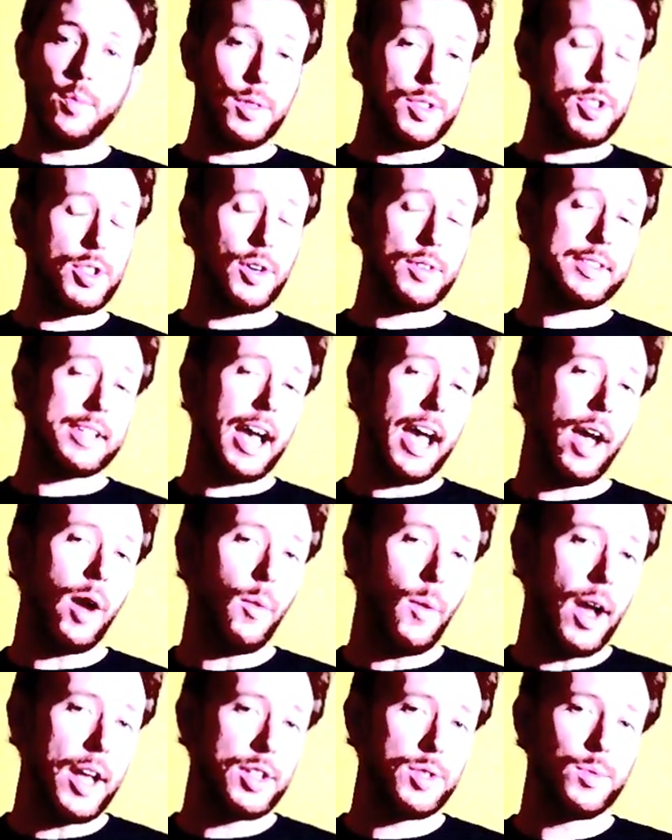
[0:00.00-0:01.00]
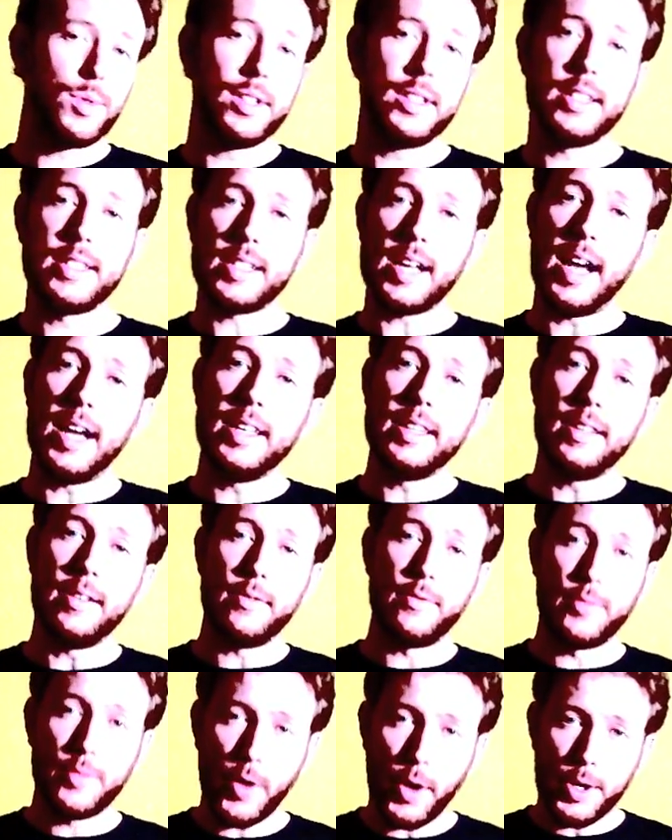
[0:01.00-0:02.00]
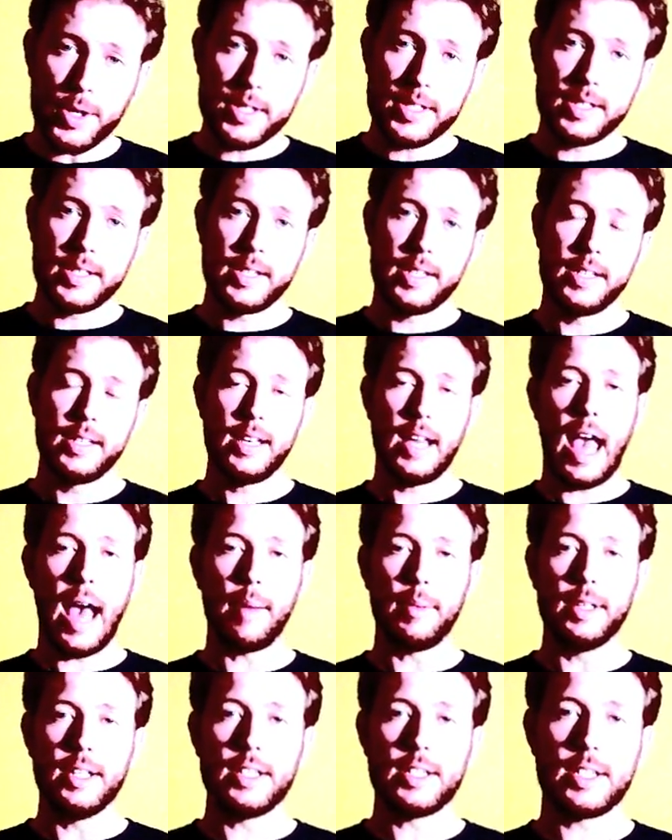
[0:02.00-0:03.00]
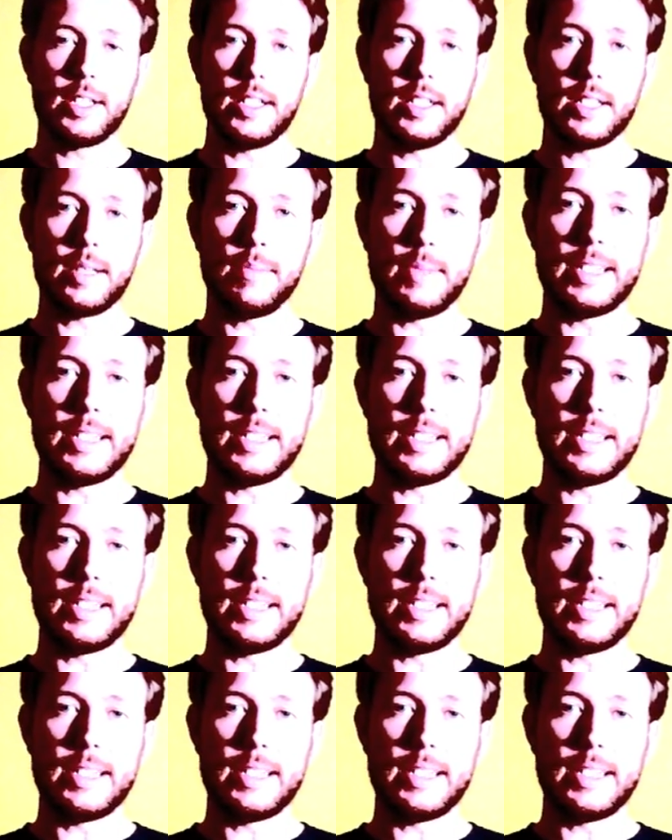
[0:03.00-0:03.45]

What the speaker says: When Josiah Wedgwood designed the first abolitionist